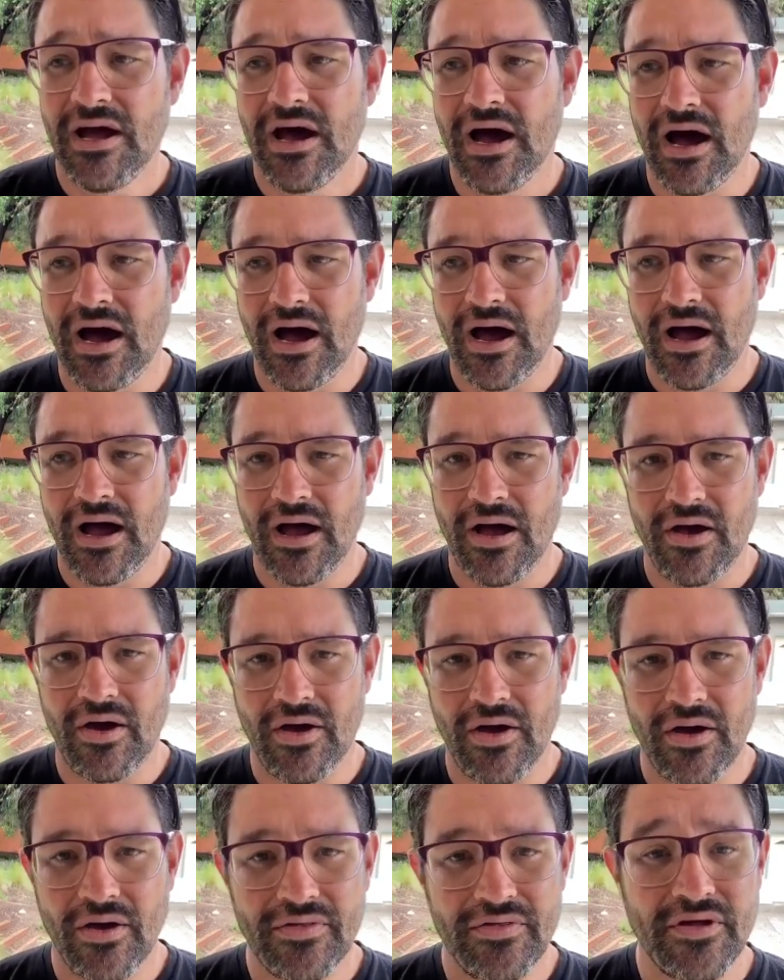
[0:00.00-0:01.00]

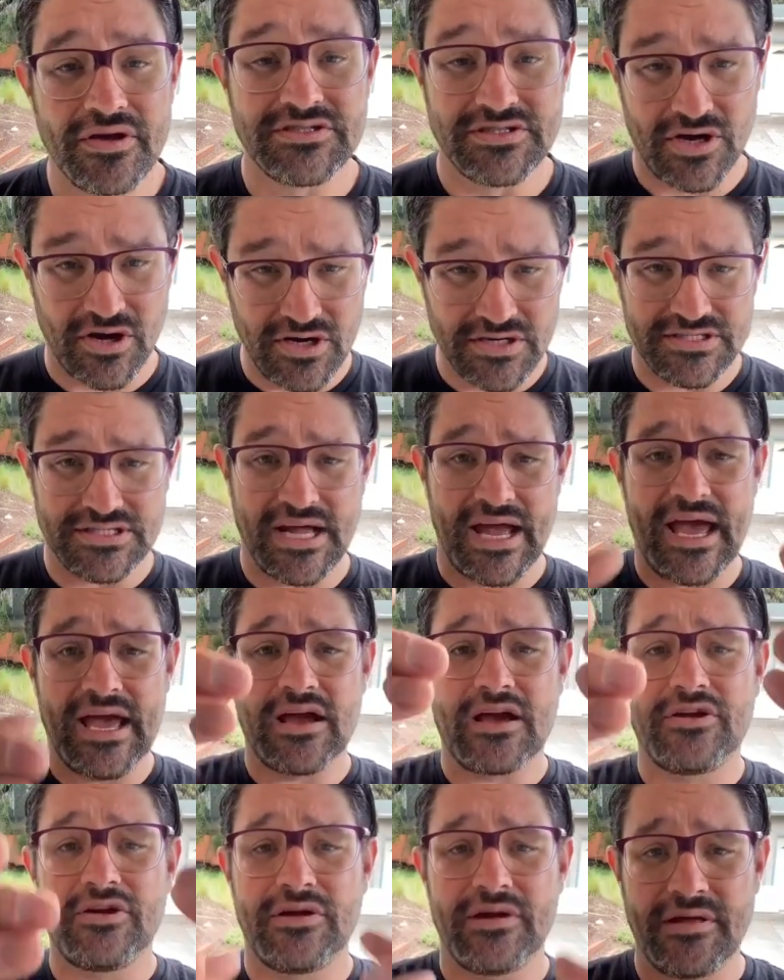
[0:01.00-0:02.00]
The skirts that hang
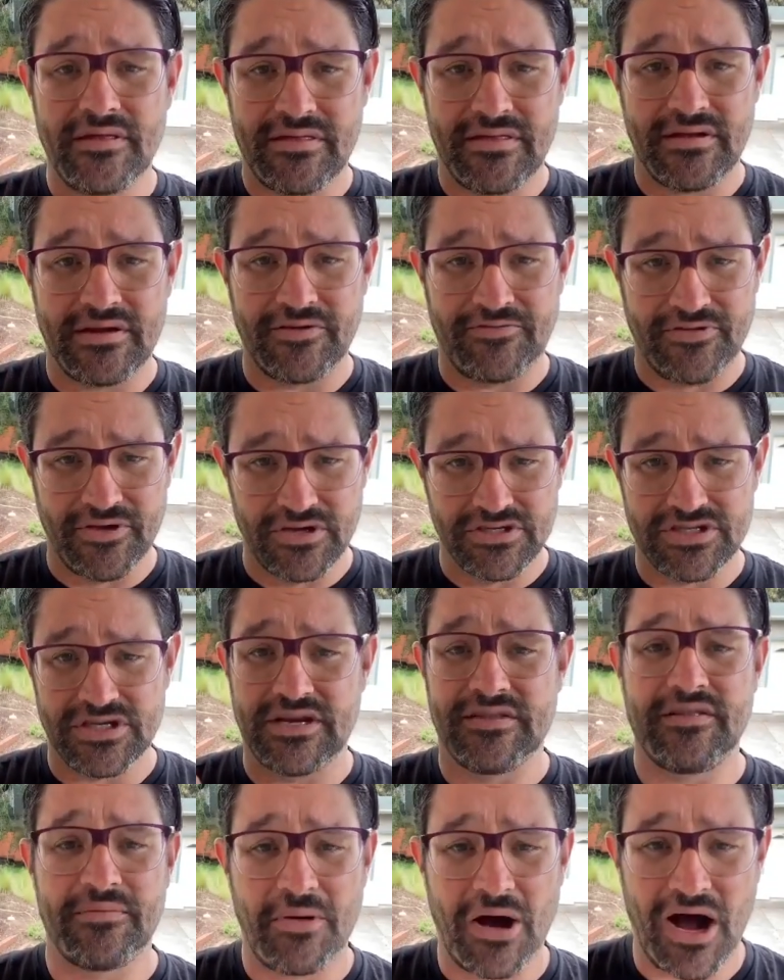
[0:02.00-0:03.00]
underneath the diffusion
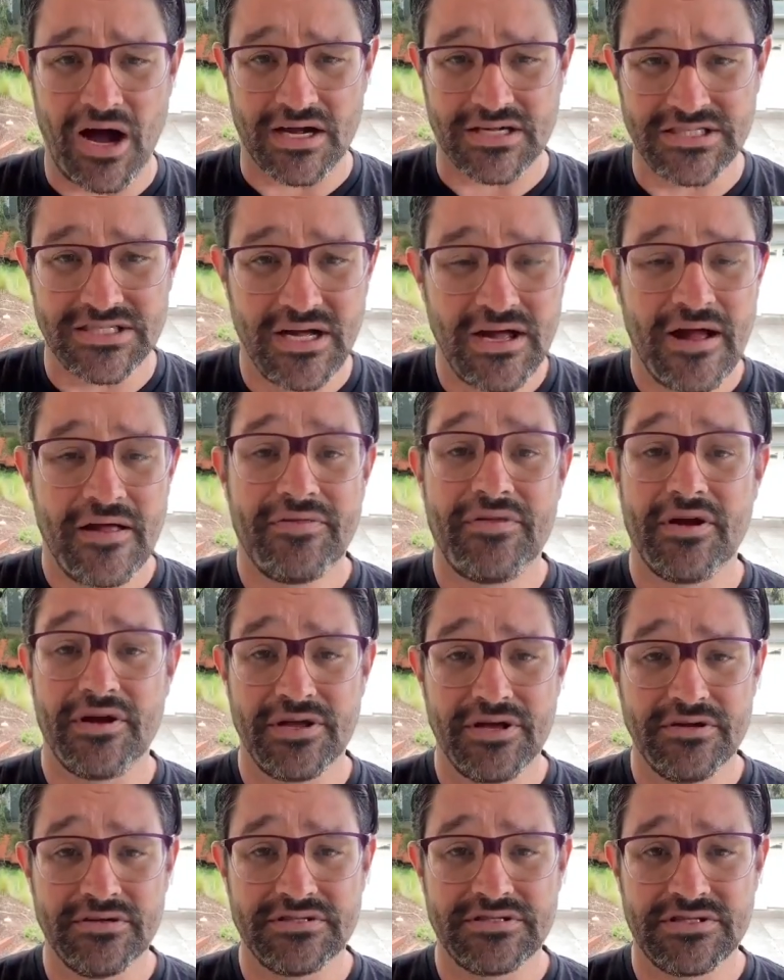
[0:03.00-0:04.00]
in the box, they're
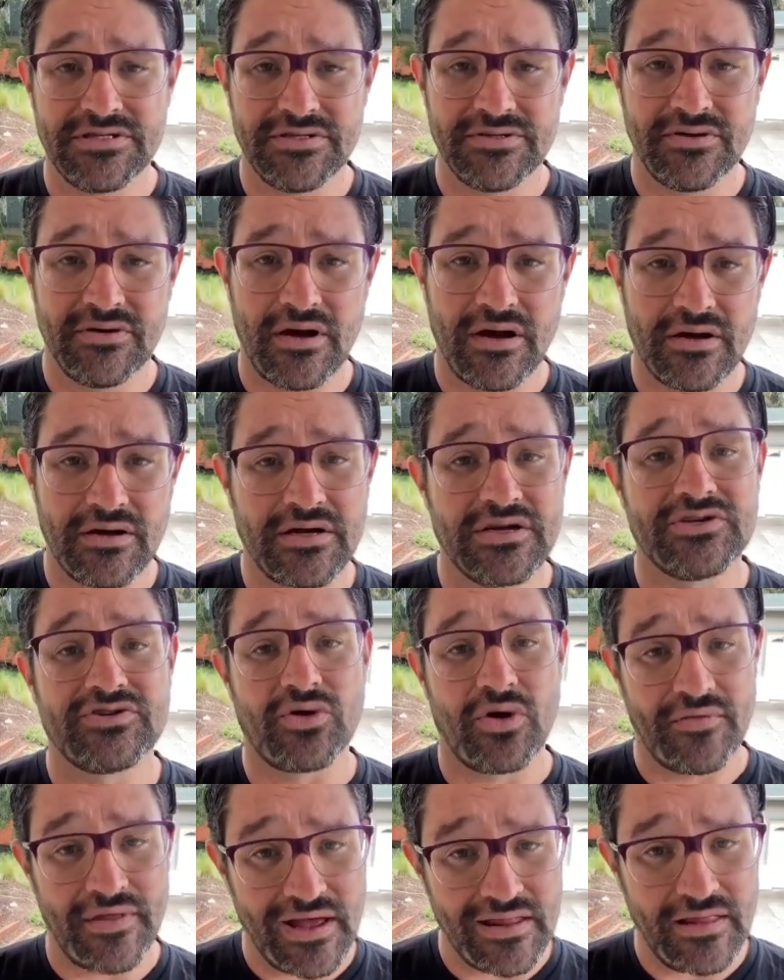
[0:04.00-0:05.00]
used to
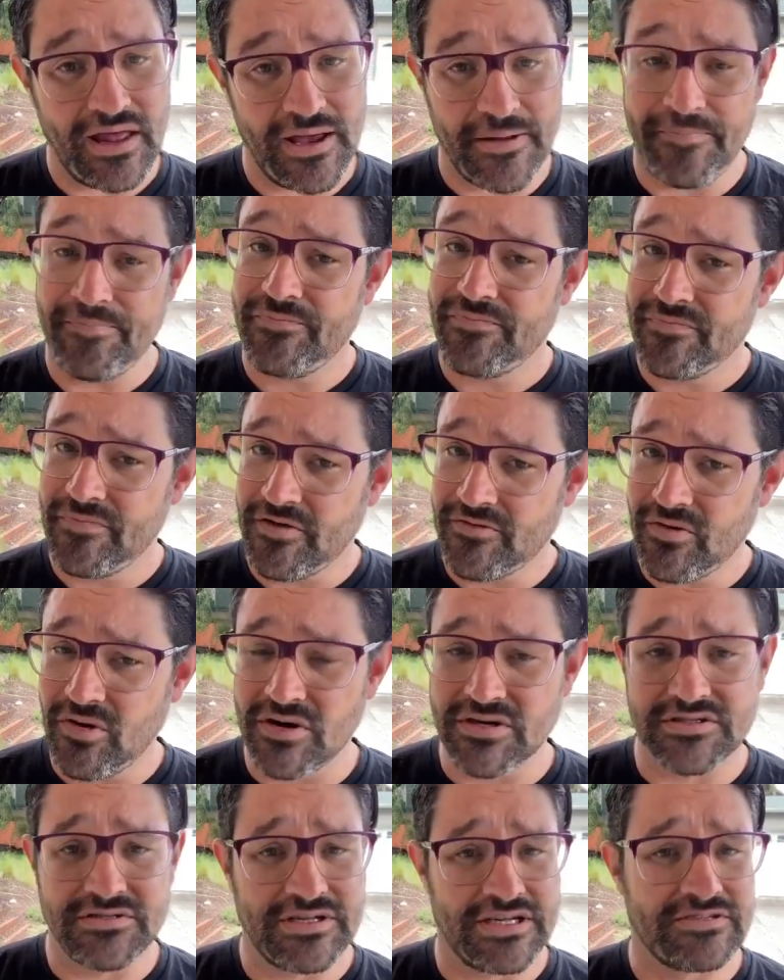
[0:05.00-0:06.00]
control that light. Of
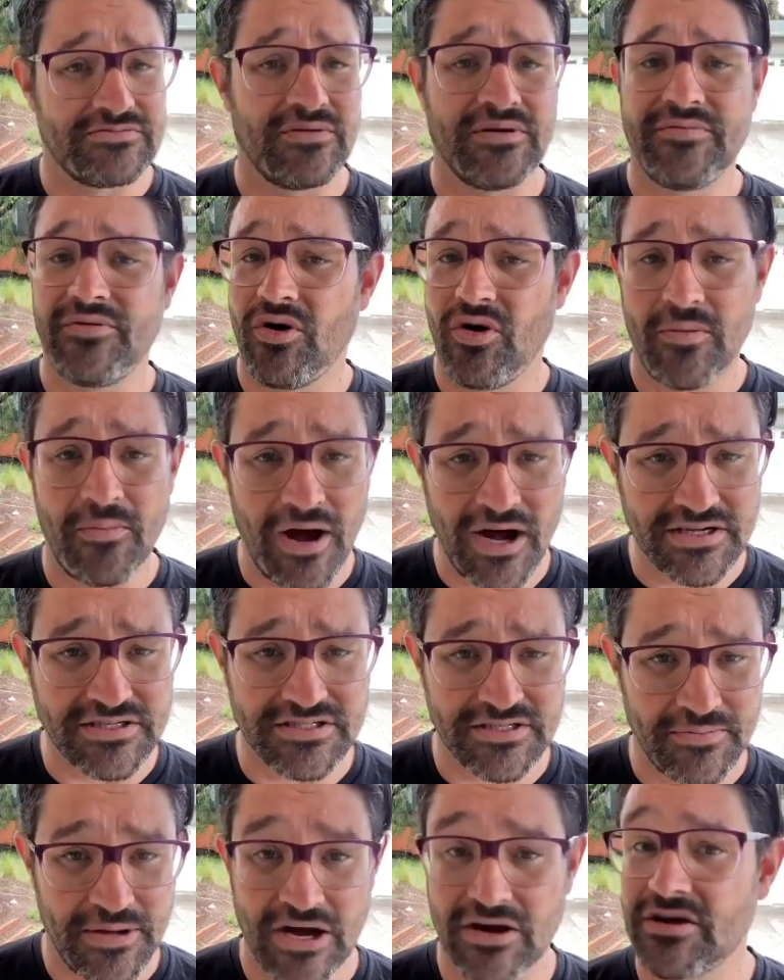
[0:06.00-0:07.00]
course, that's what the whole box is
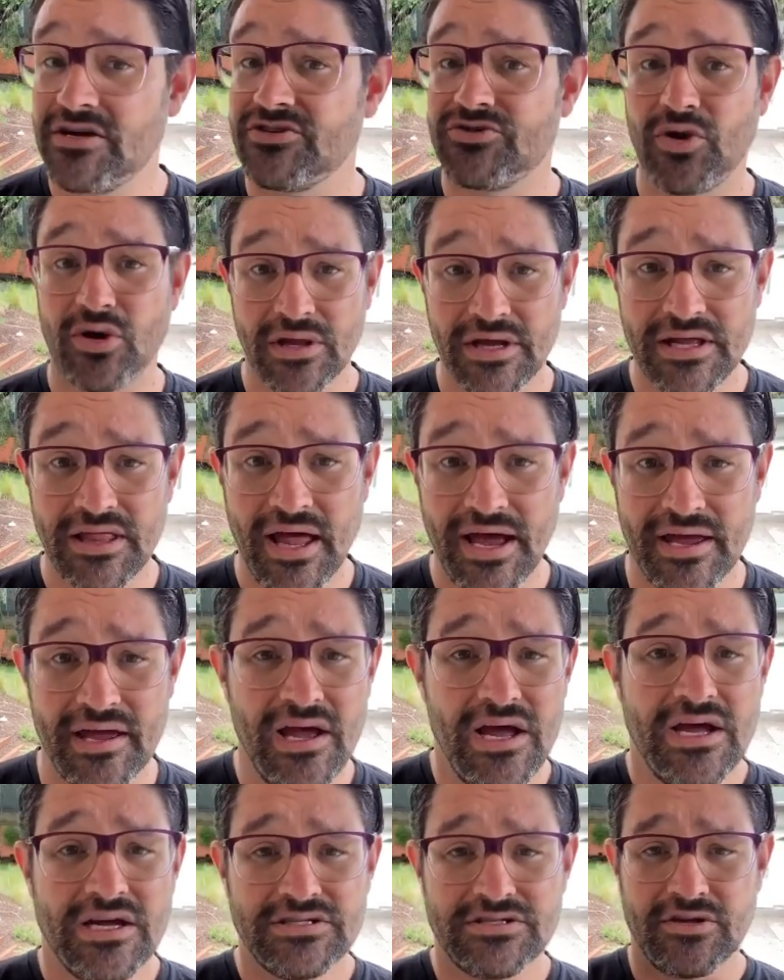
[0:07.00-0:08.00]
about, controlling light.
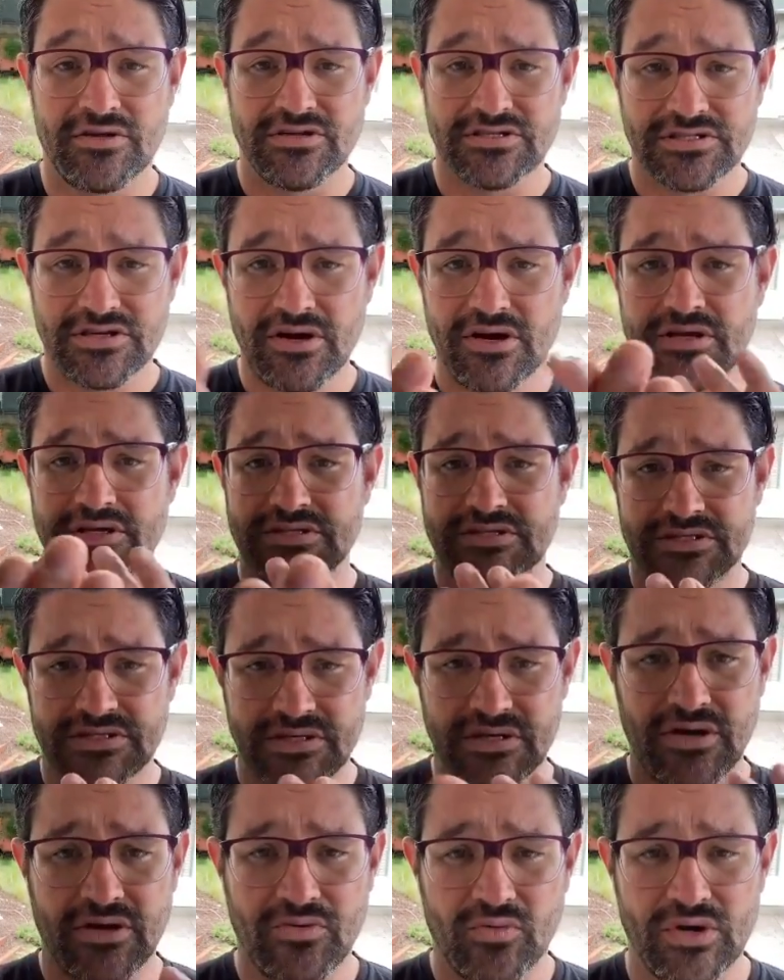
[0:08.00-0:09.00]
So the skirts,
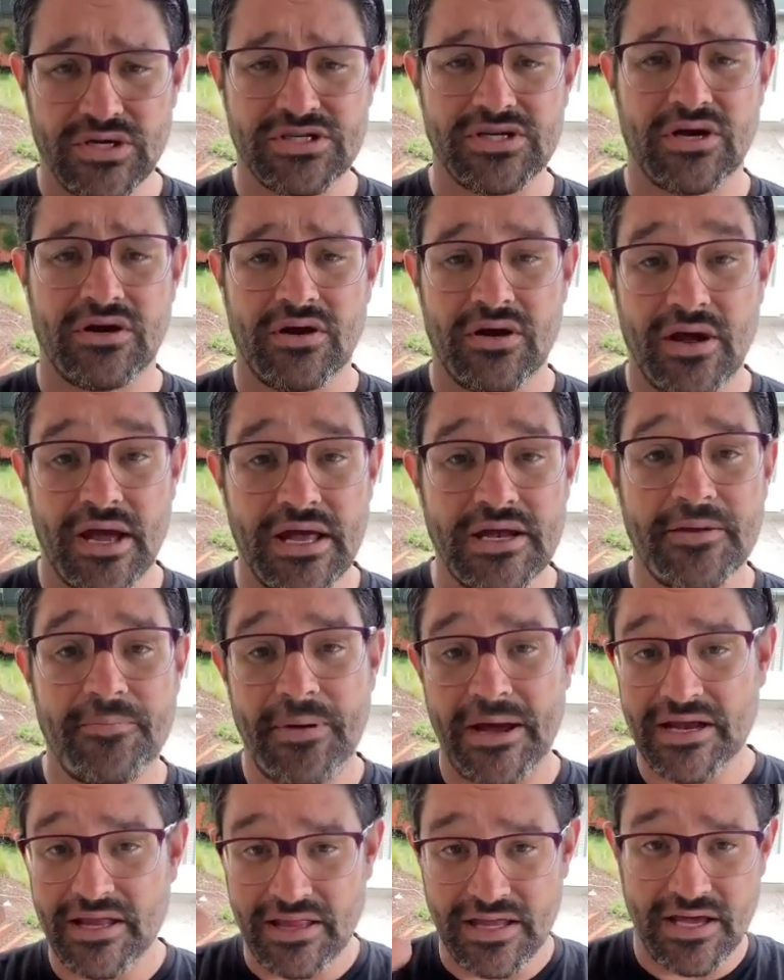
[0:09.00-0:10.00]
which are
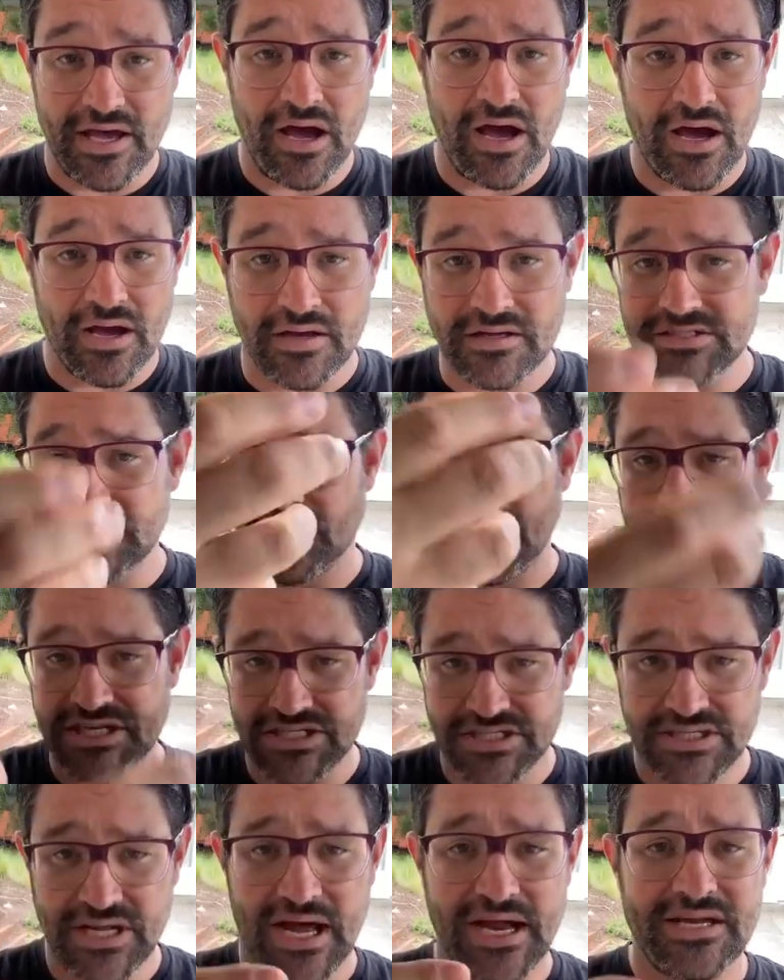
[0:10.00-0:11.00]
independently hung, so each
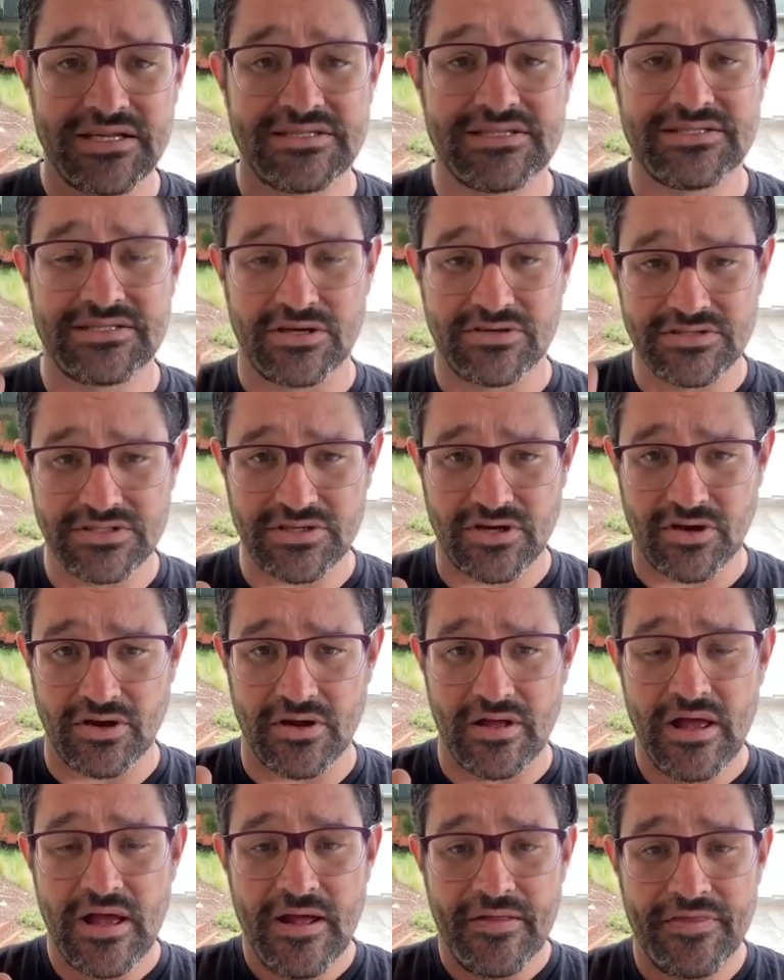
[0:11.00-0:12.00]
side is its own
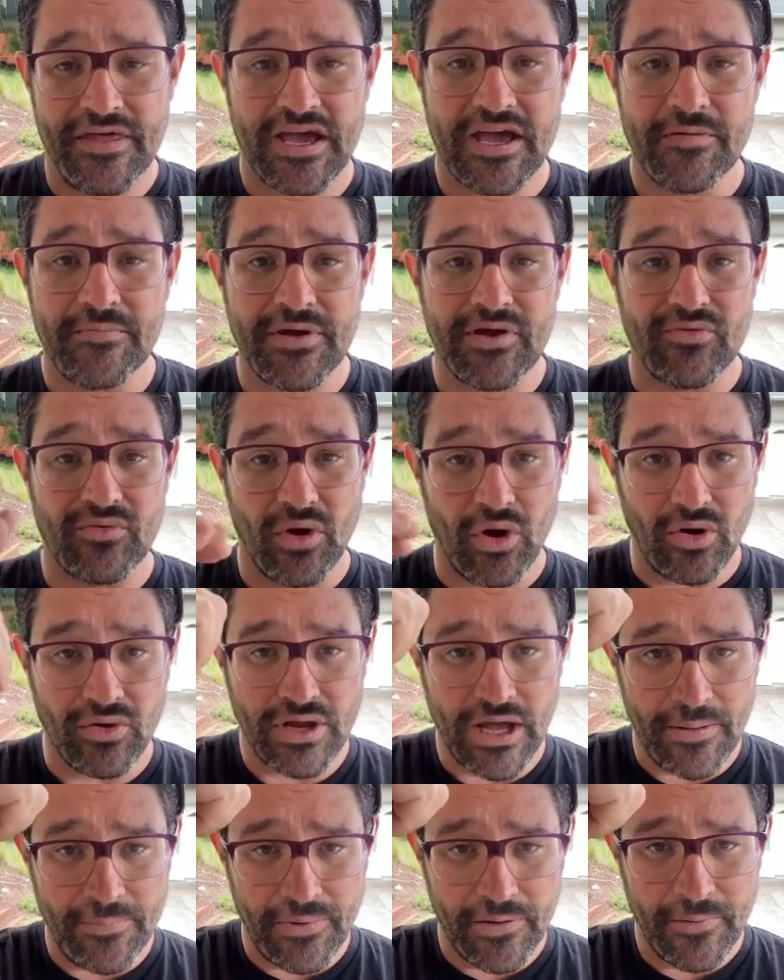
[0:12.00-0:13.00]
skirt, they can be rolled
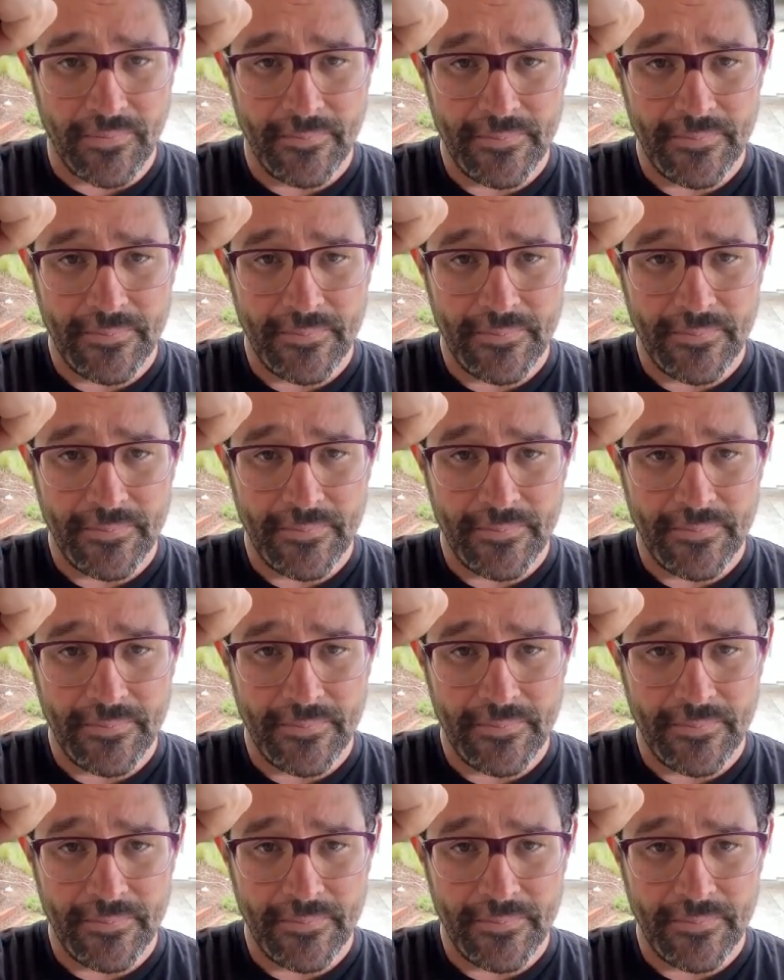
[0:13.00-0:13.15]
up